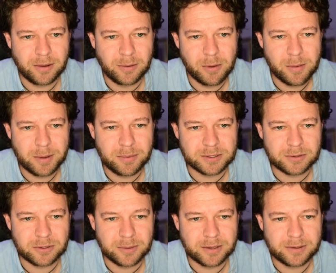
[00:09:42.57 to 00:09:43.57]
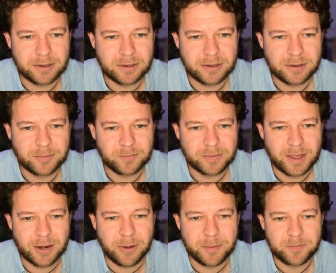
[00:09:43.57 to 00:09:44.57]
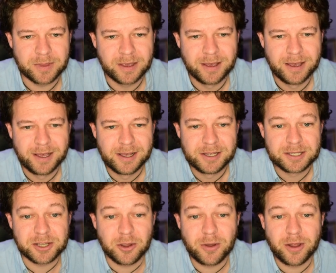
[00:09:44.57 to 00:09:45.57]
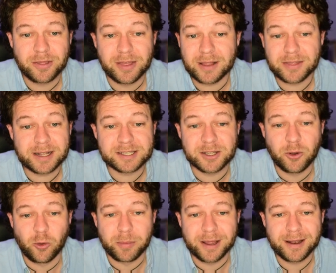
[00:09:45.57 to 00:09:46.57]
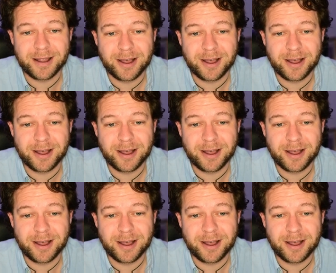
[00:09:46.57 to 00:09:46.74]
I'm a bit puzzled about it. Anyway, so that's the orbit.